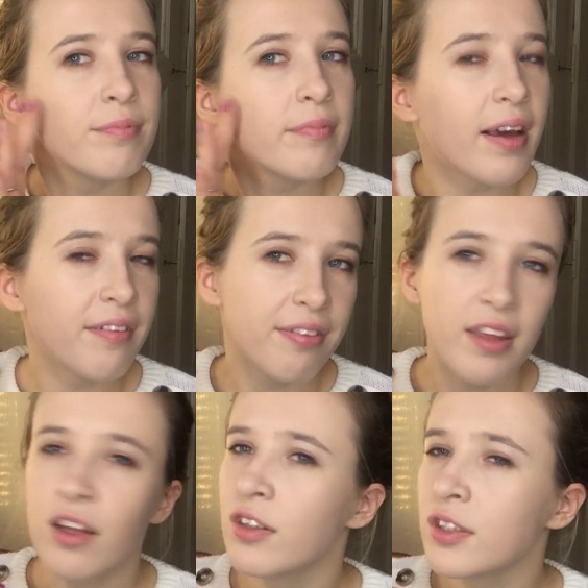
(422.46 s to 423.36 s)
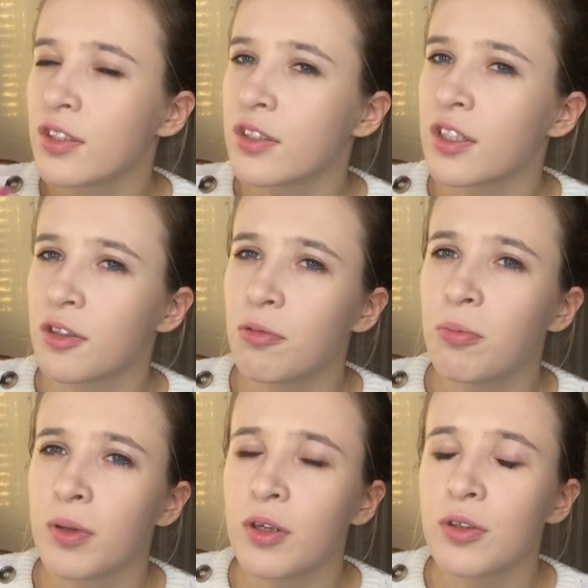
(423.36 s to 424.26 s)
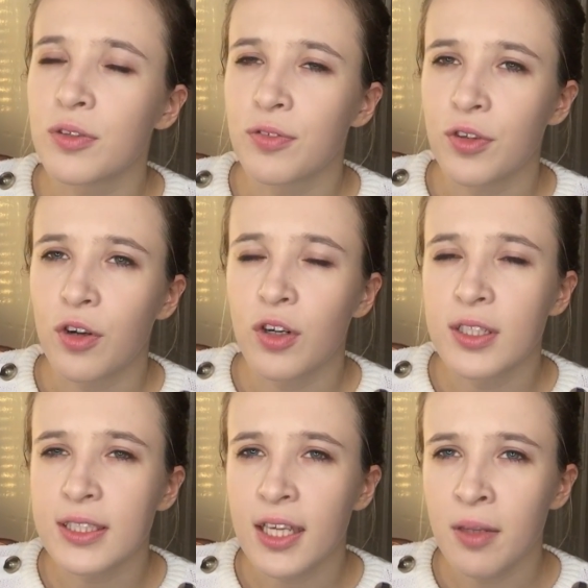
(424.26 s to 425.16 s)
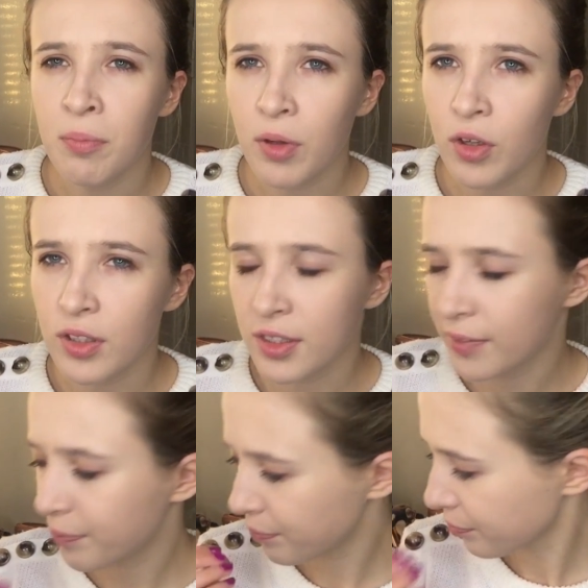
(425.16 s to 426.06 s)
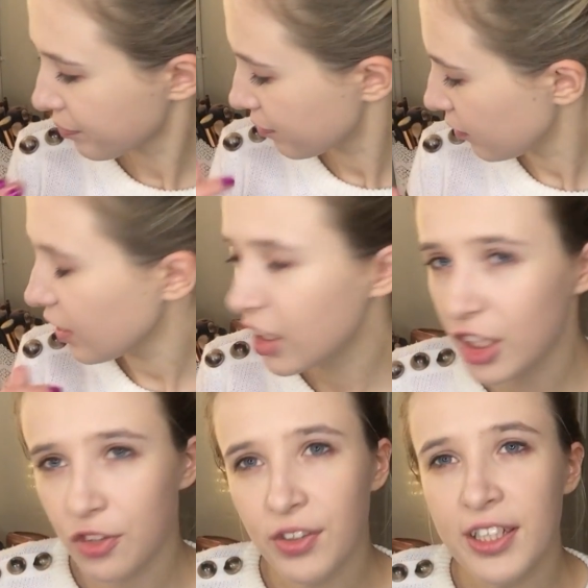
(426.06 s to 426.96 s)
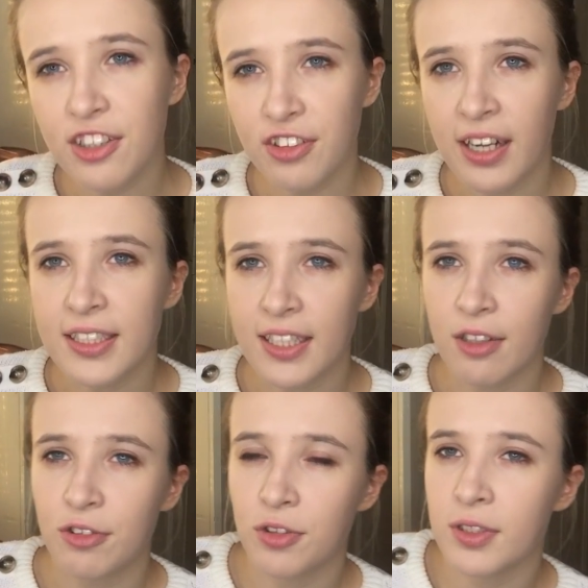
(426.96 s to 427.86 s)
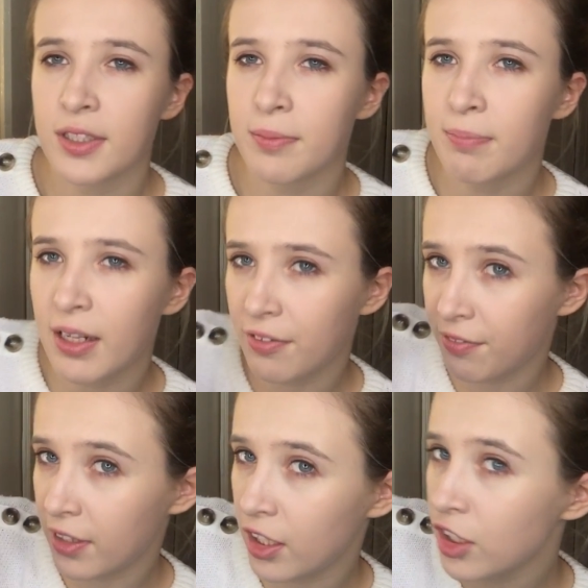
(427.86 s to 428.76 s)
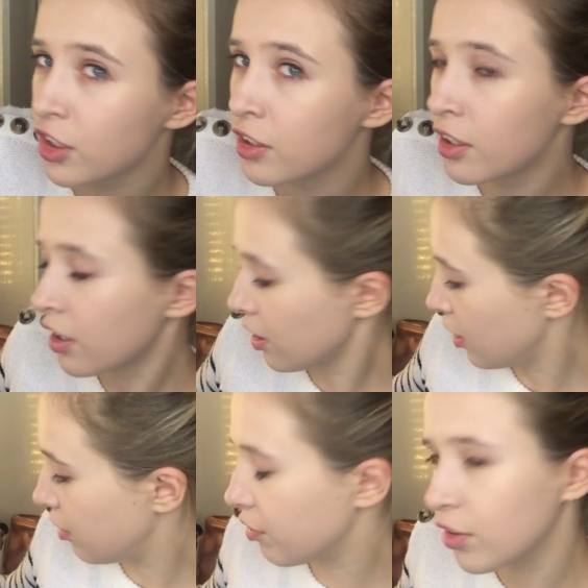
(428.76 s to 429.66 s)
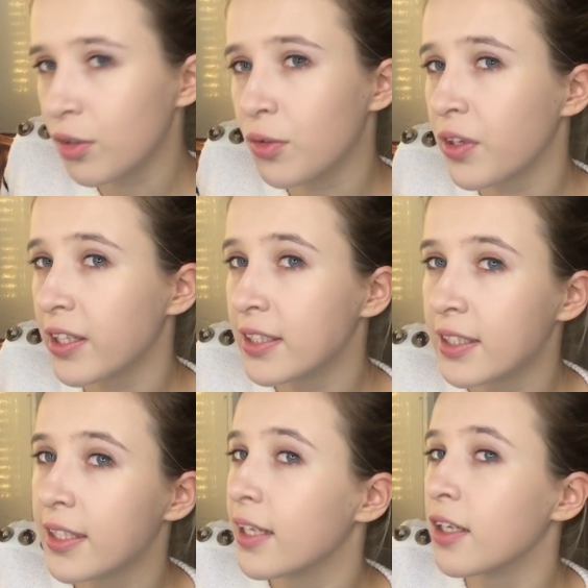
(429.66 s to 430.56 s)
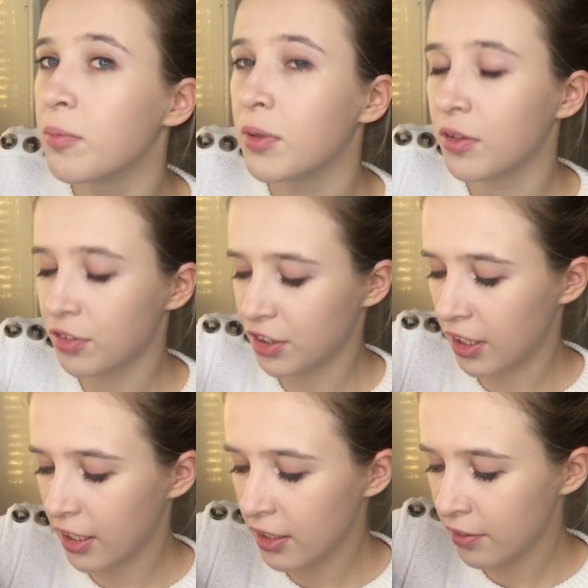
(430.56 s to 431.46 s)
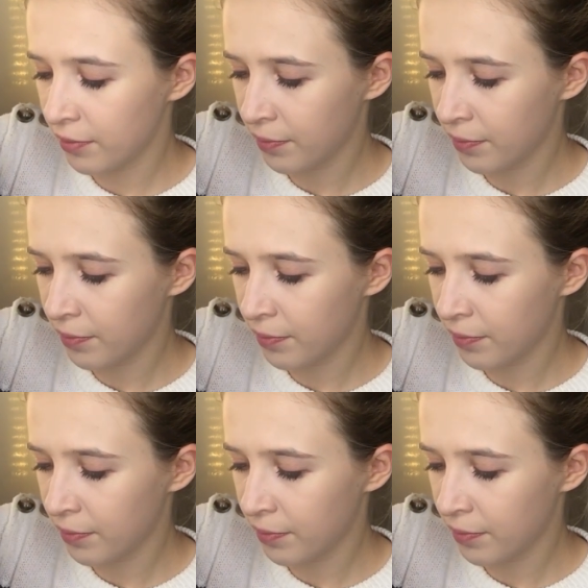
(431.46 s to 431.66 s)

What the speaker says: I think also that it will be good for oily skin because it really dries out to this matte finish, even though you can see a little bit of shine.